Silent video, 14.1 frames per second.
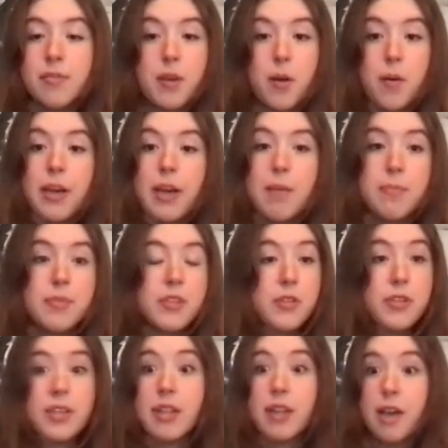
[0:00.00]
going up to
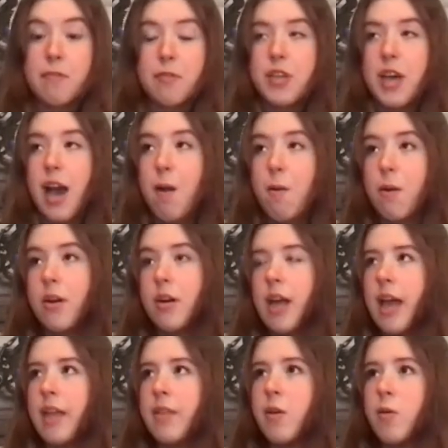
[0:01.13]
see the Eiffel Tower,
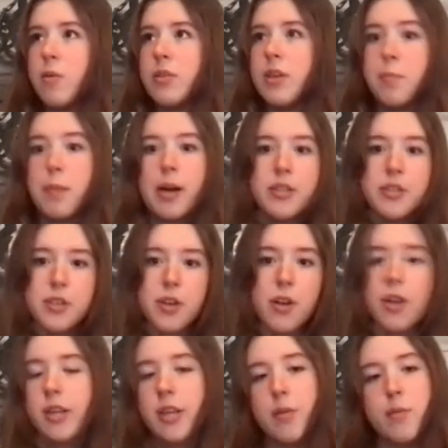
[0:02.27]
and there was a
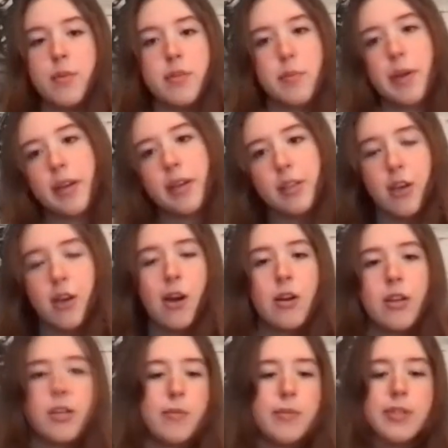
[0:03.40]
busker, and he was playing guitar
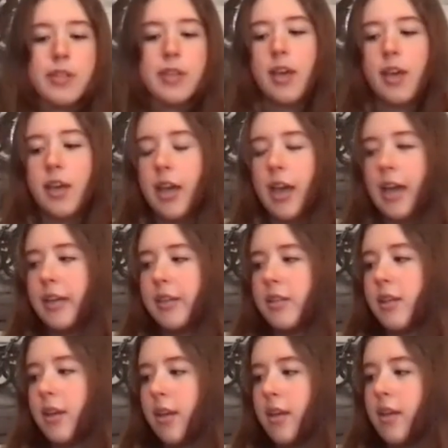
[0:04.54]
and he was singing,
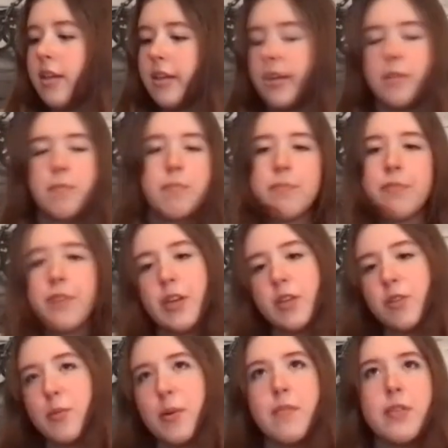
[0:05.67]
and he
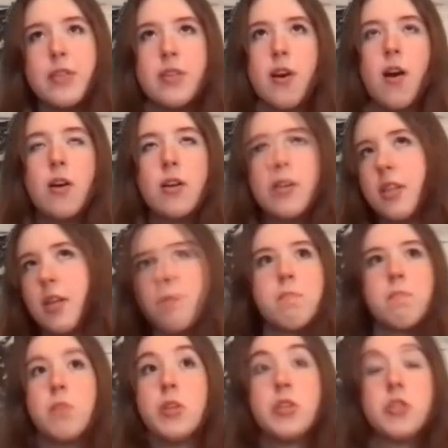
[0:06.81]
finished one of his songs, and then
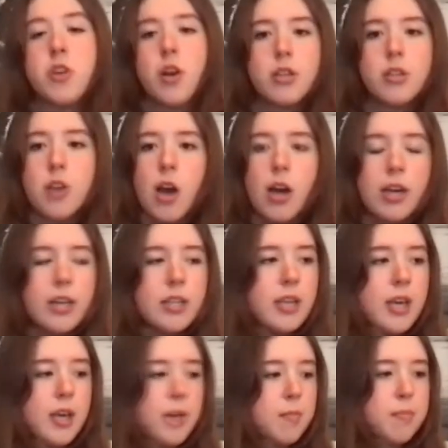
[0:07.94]
we started talking to
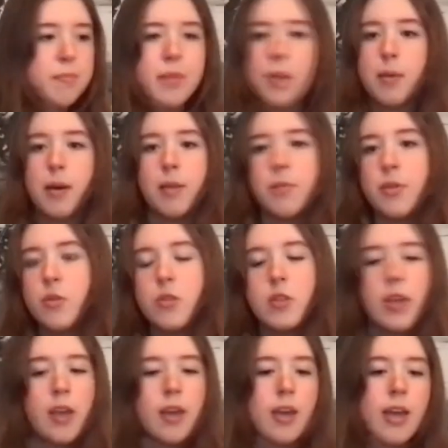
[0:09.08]
him about
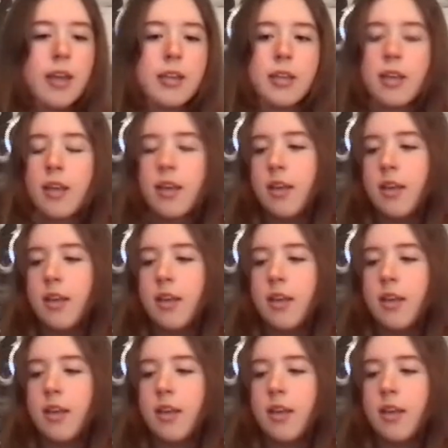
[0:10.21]
music and,